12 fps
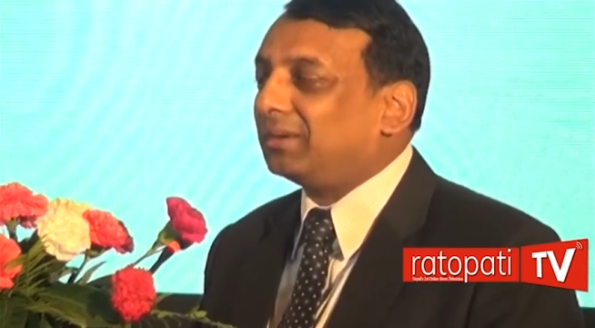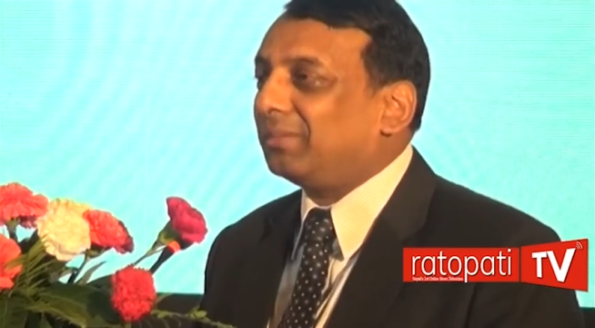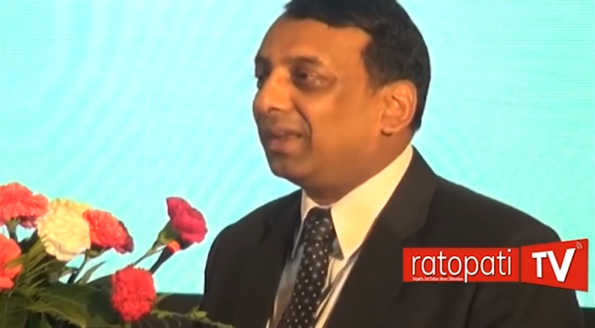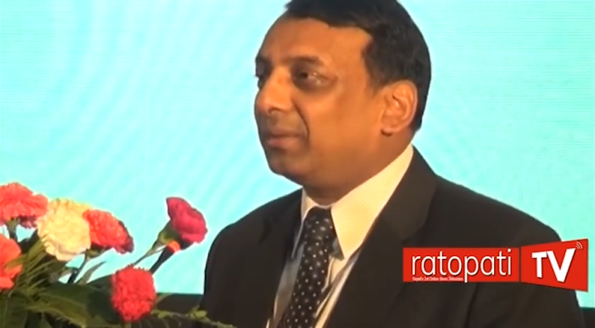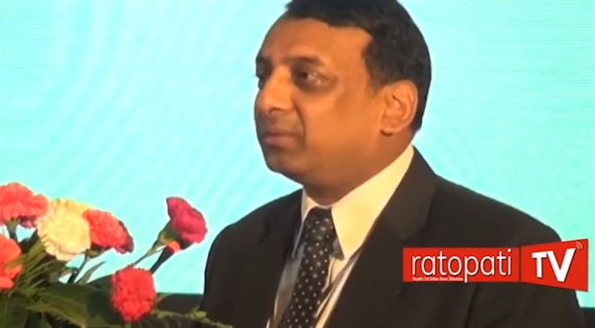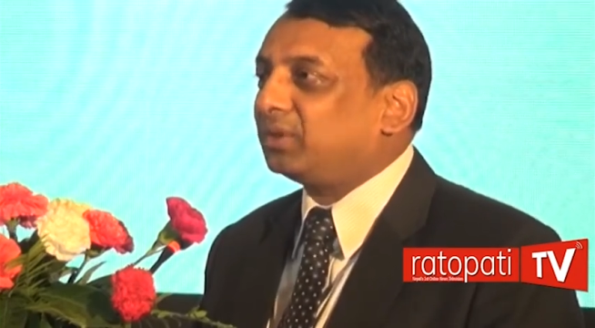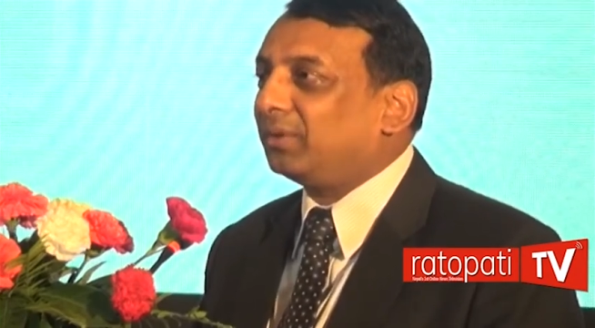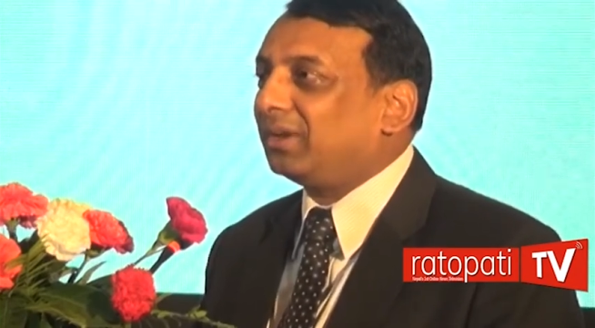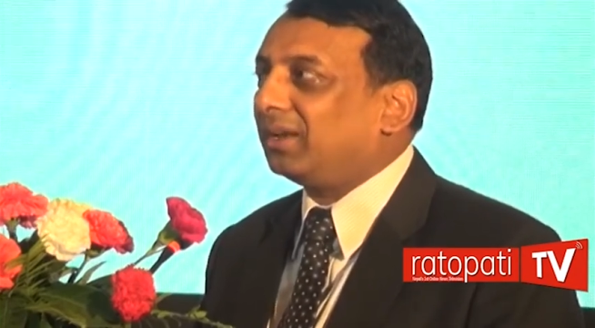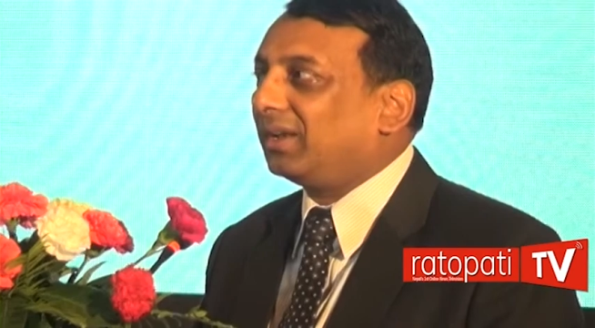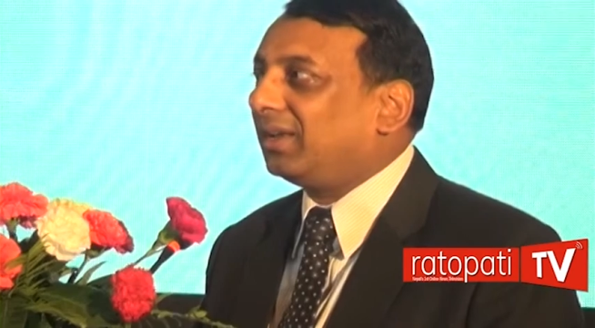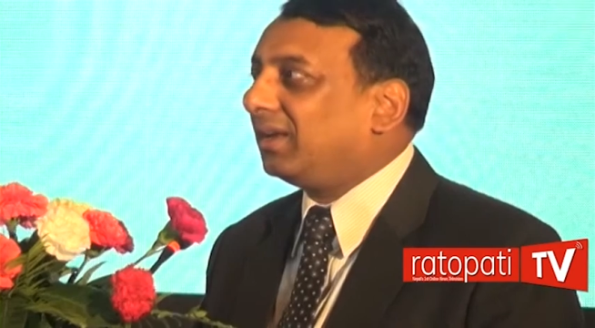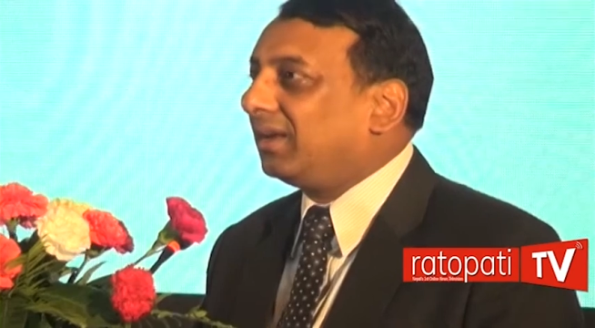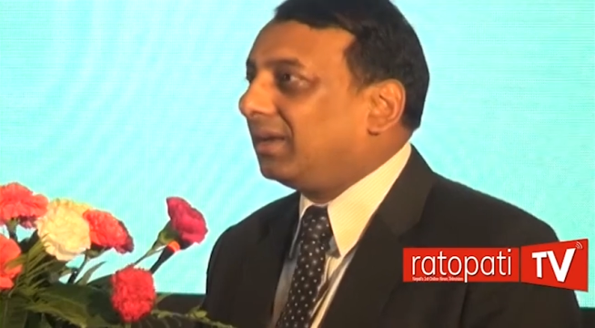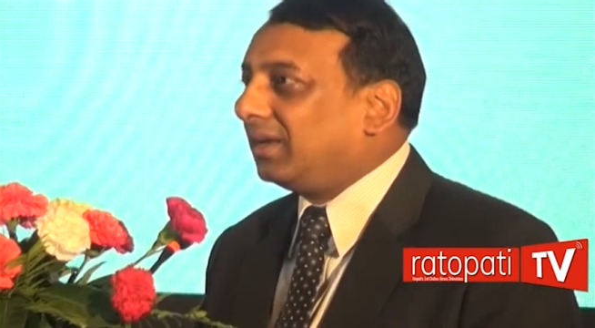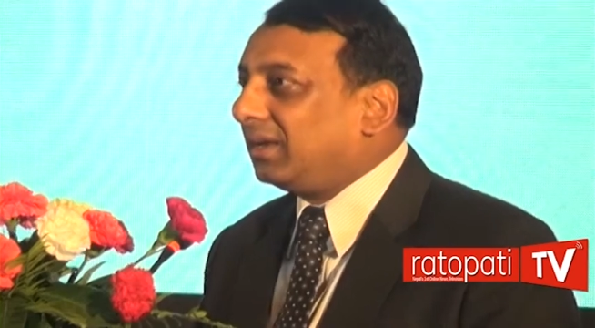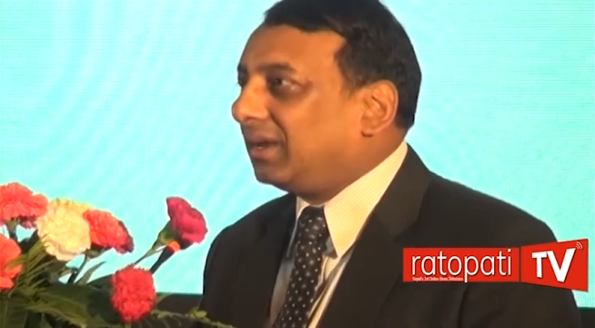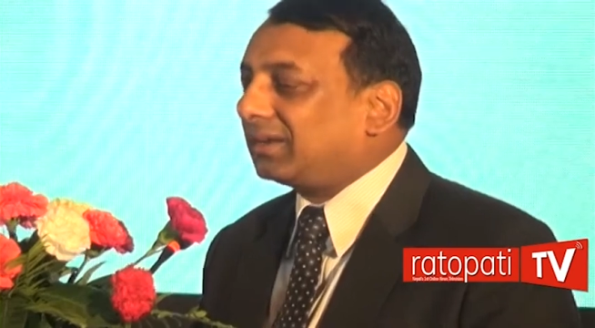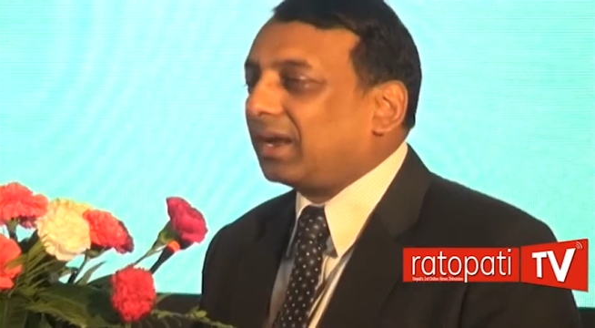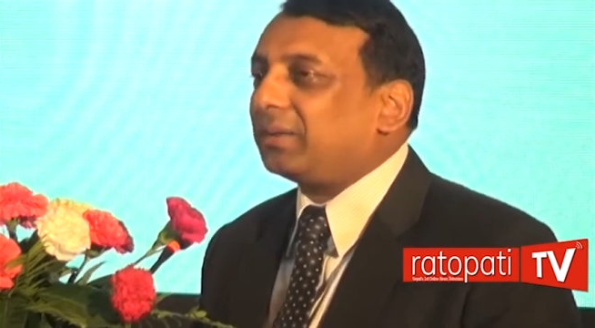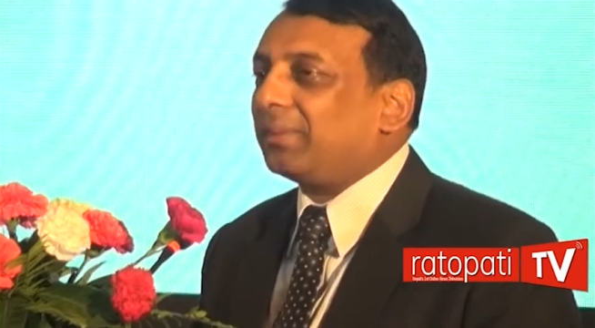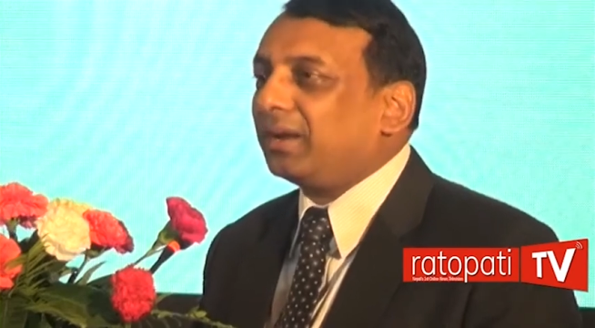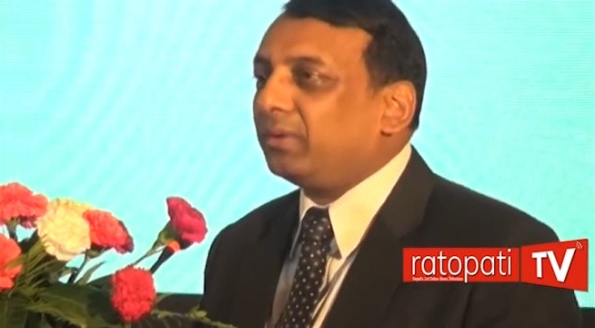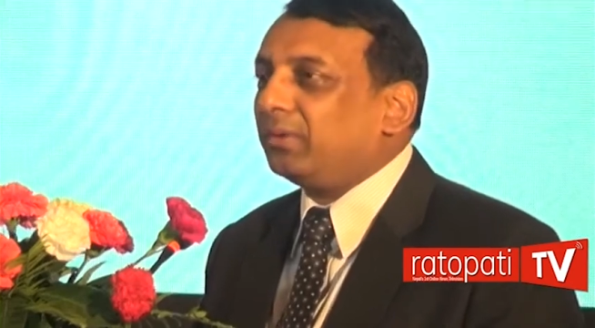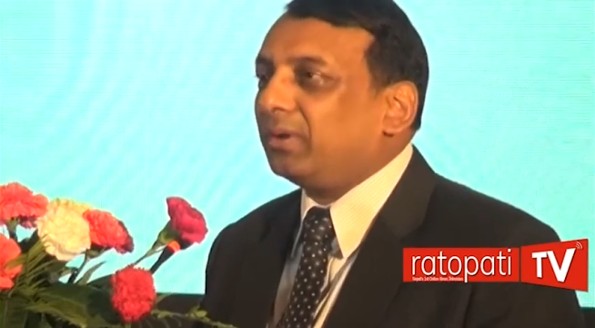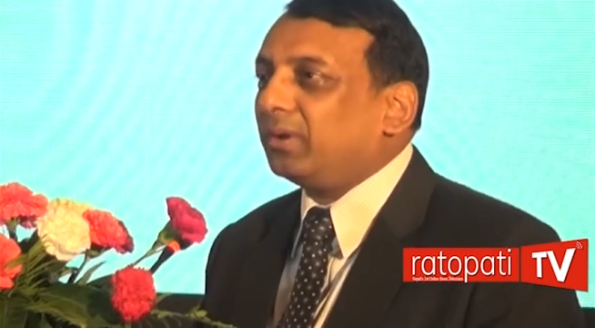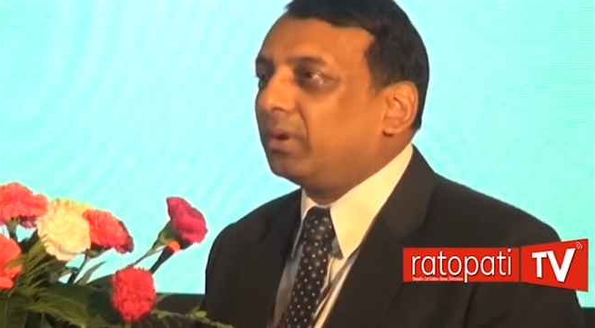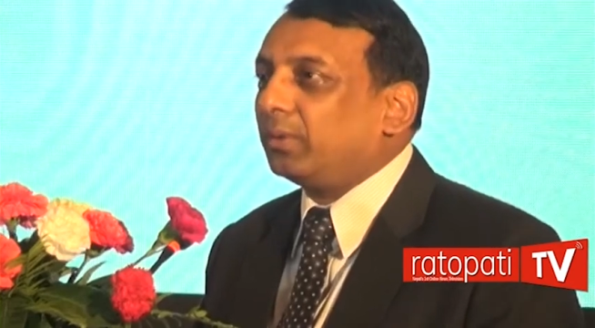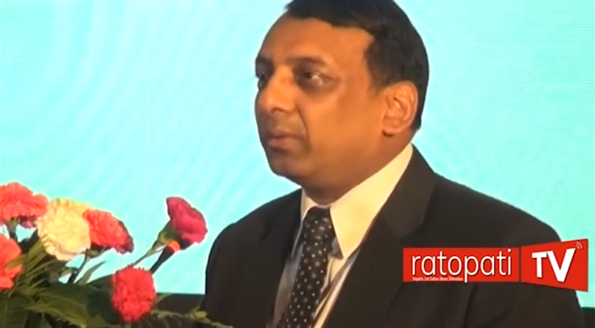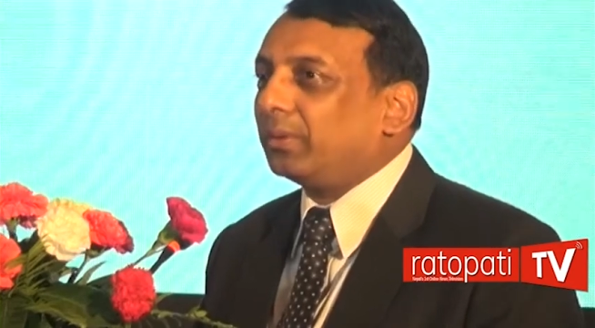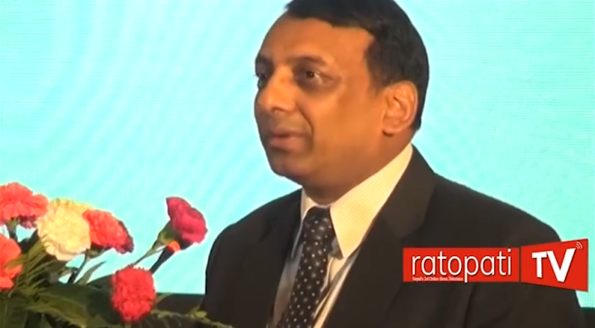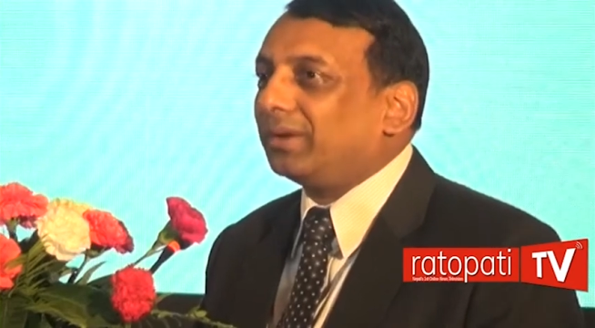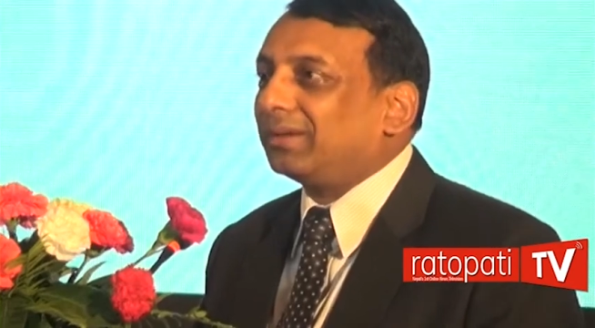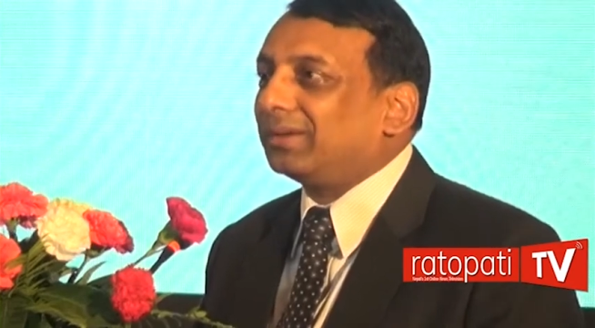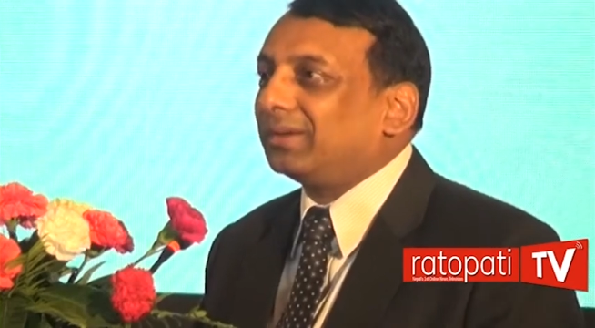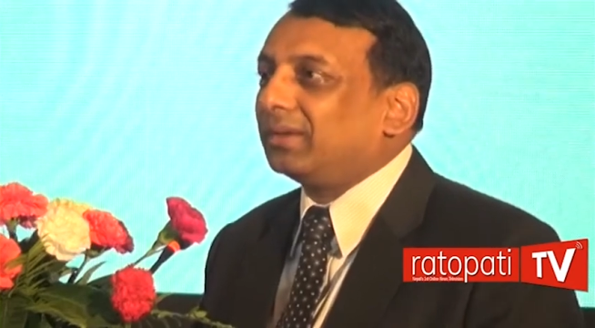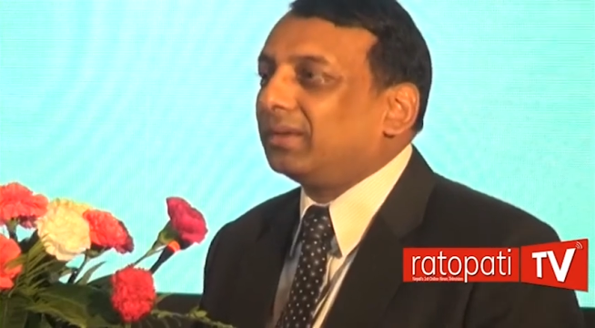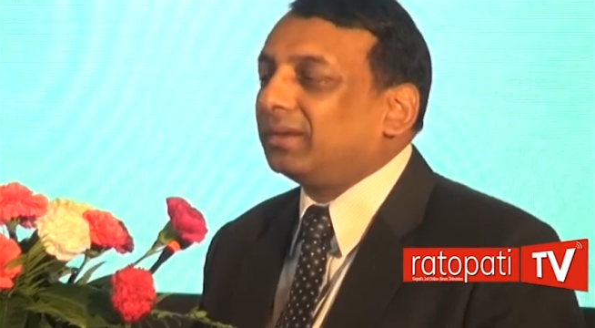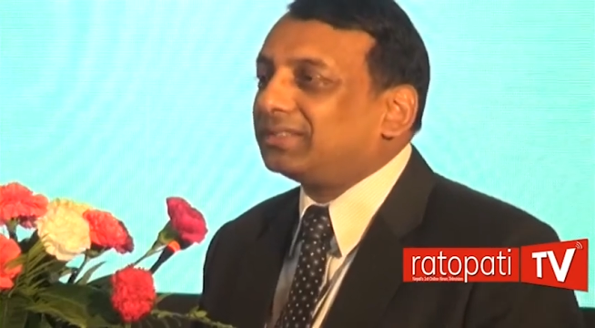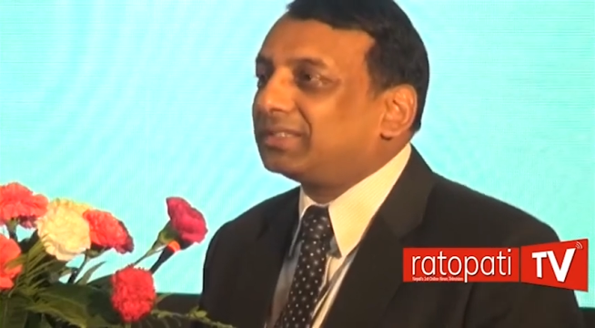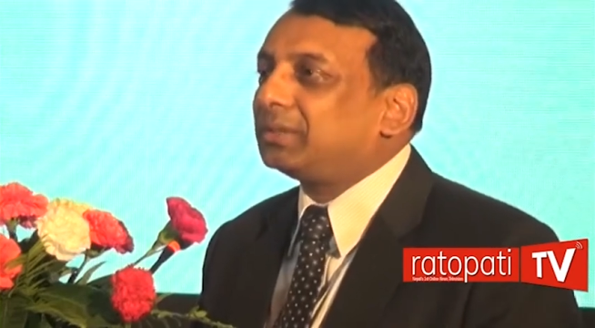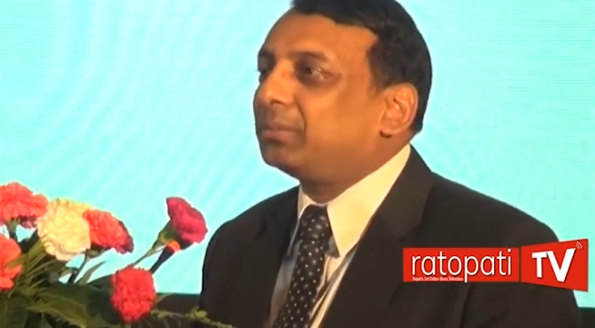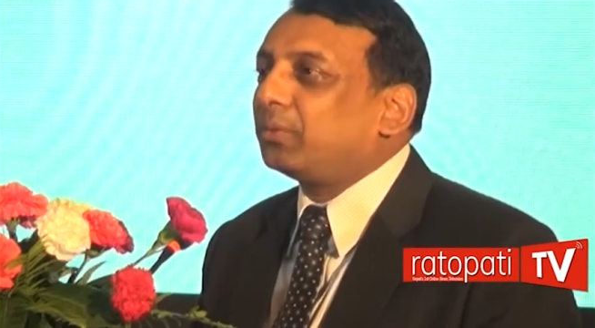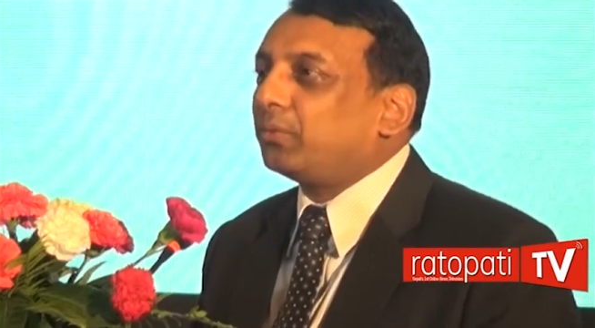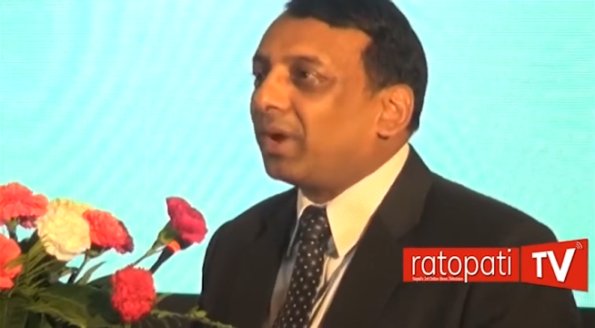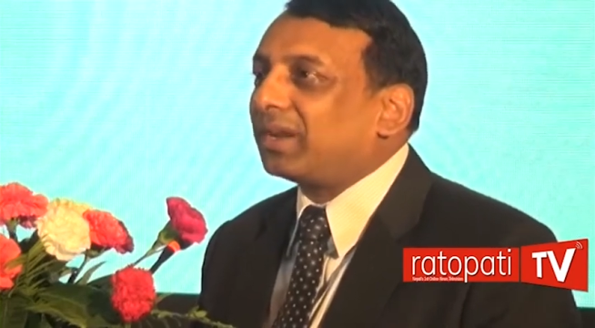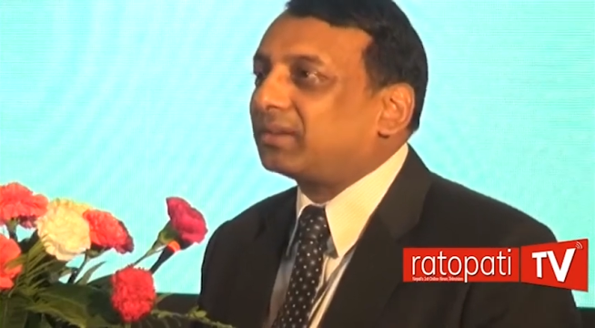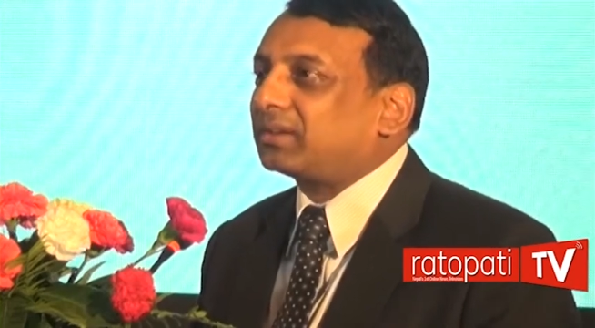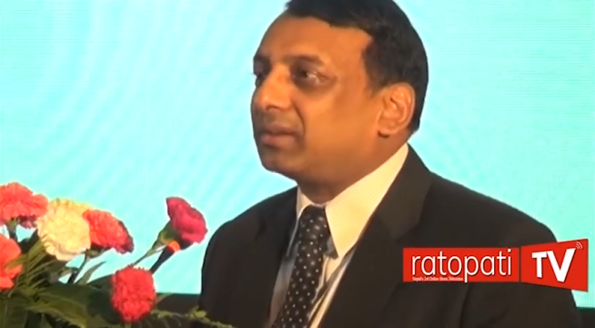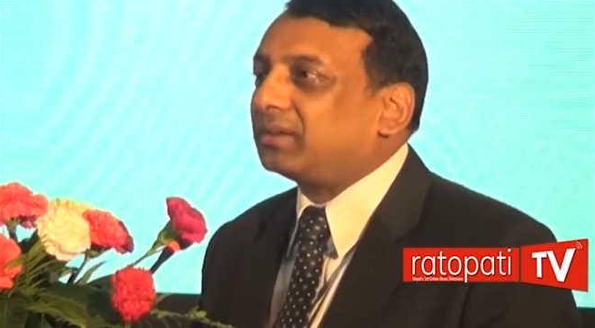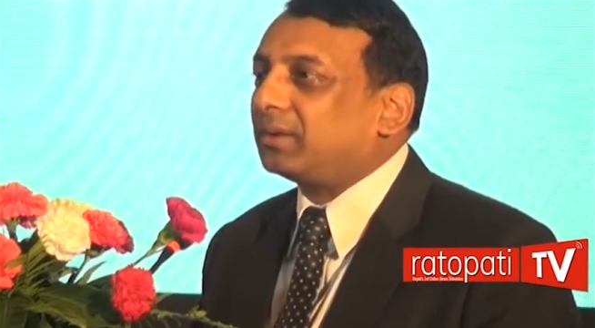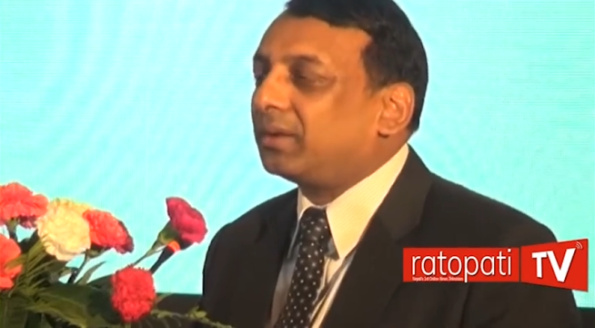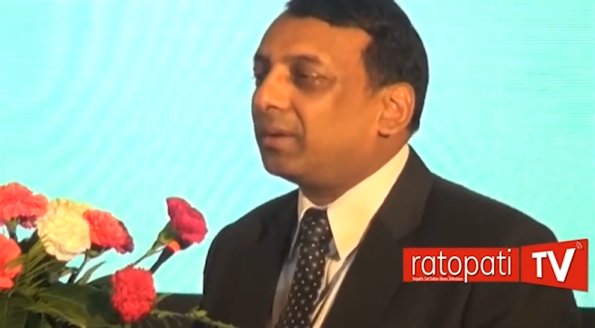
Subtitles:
Melamji will, at Kathmandu, we will receive the water,